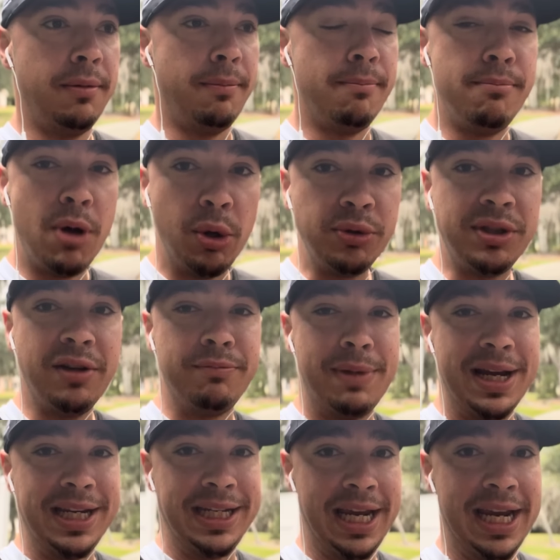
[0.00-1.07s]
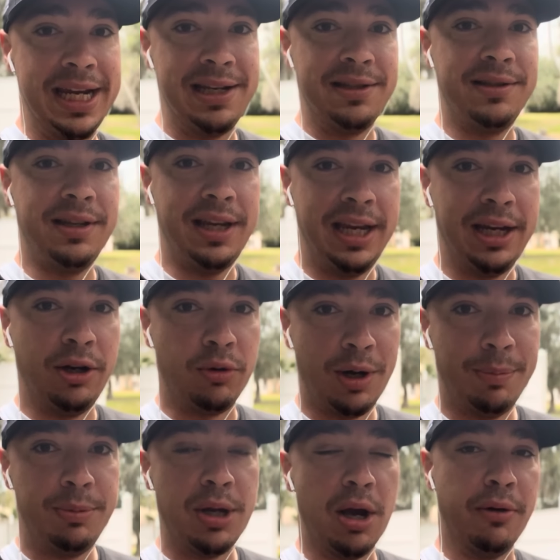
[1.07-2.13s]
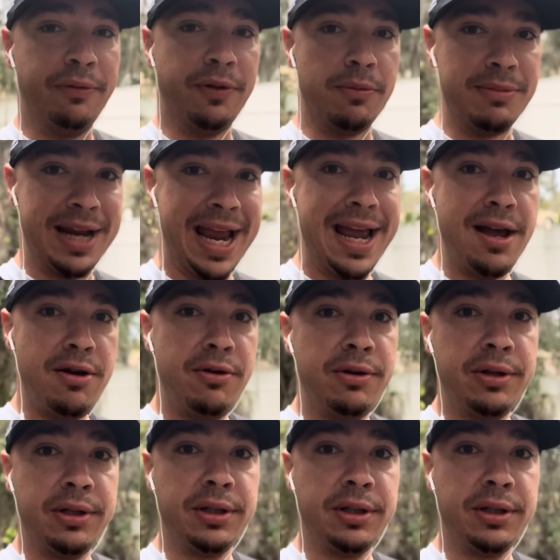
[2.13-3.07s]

most of my gains in crypto from now,